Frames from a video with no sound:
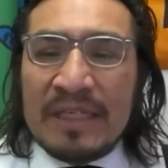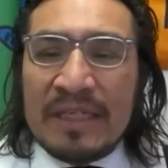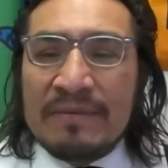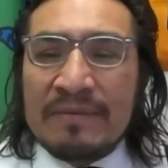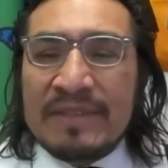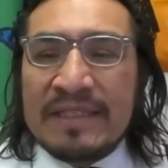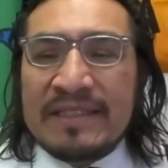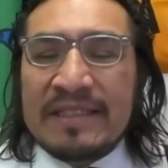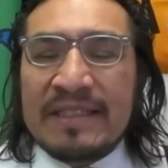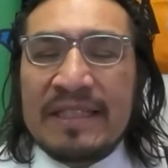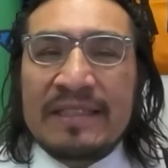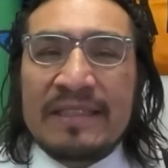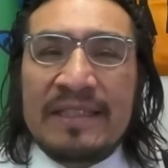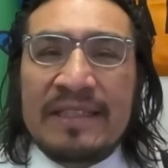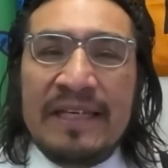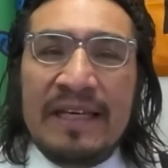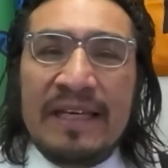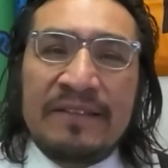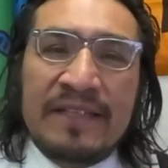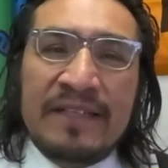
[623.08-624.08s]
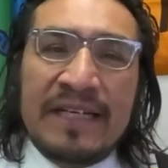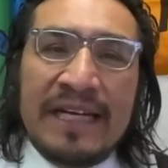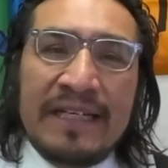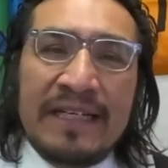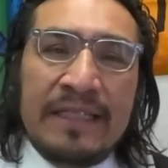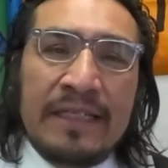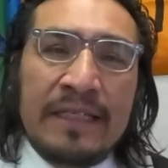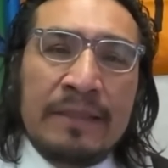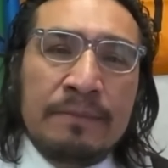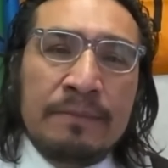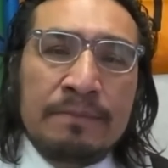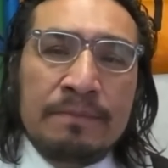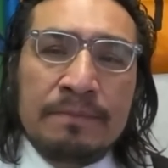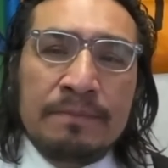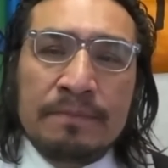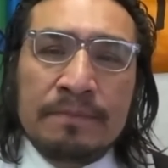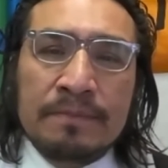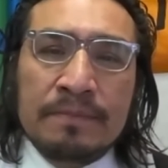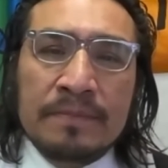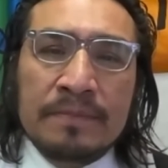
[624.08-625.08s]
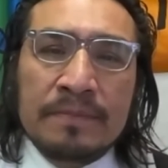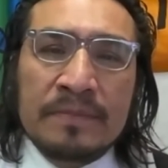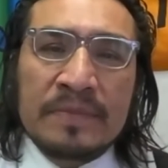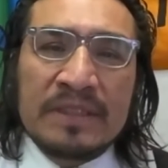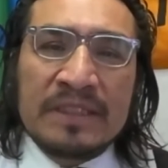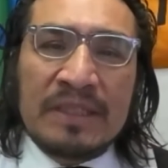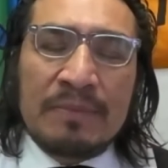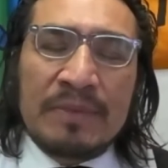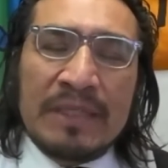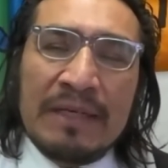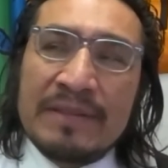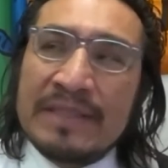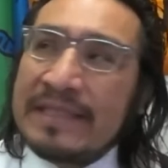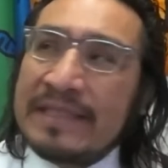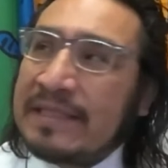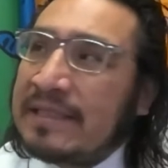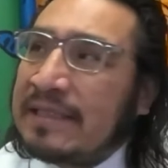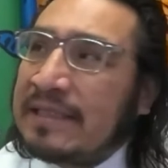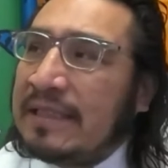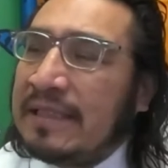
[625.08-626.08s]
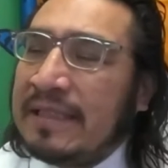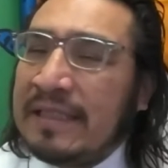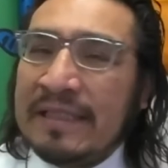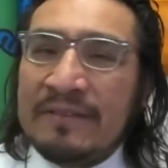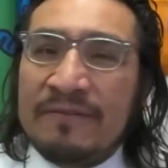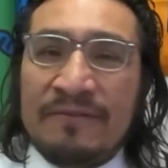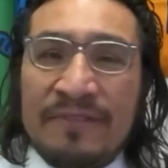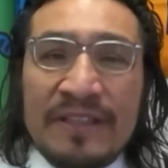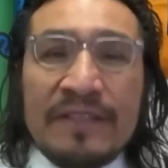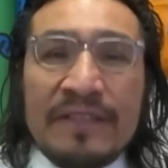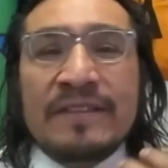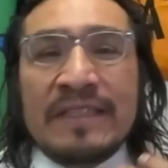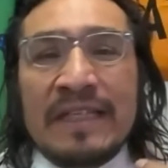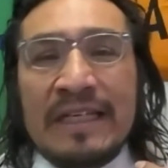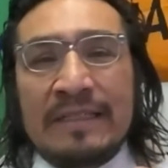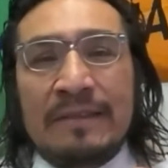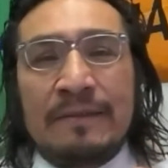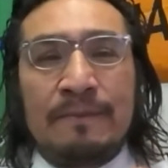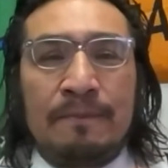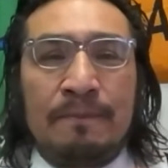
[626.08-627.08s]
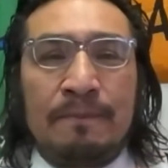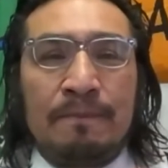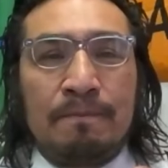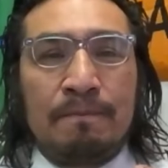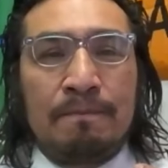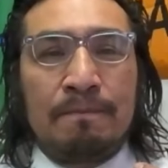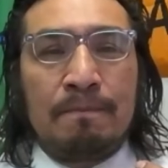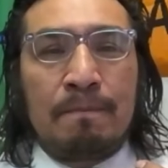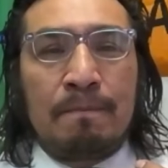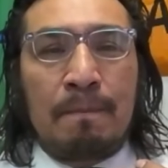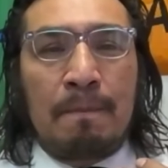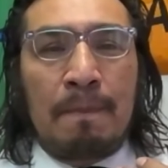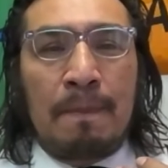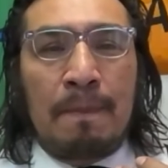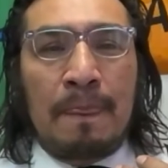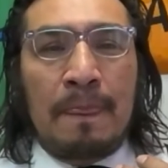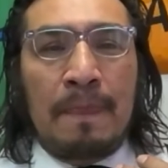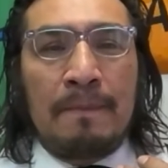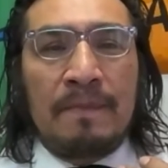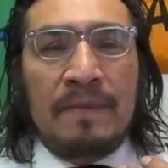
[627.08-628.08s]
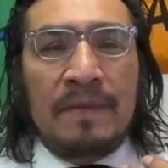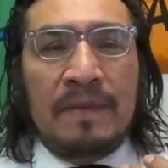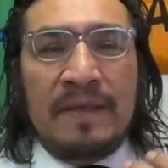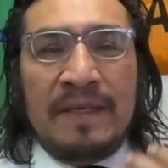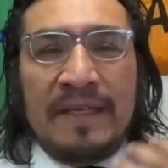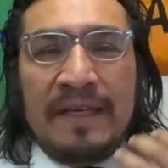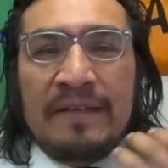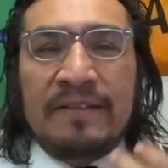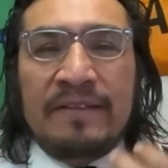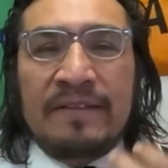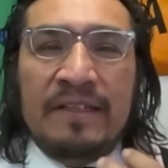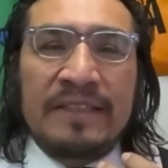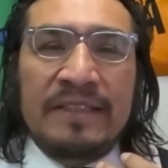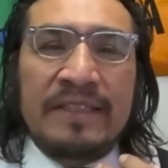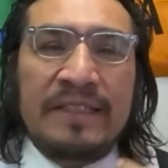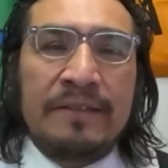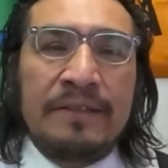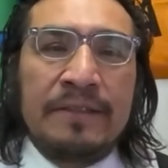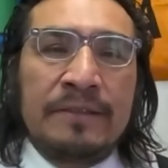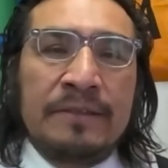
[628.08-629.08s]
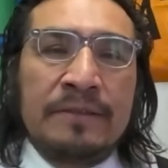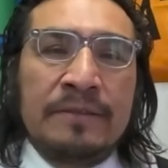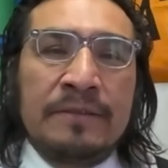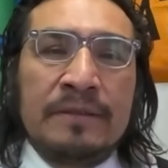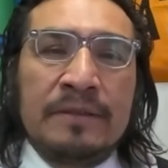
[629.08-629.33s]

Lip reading: it's like the other Canada. Sometimes it feels like the other Ontario.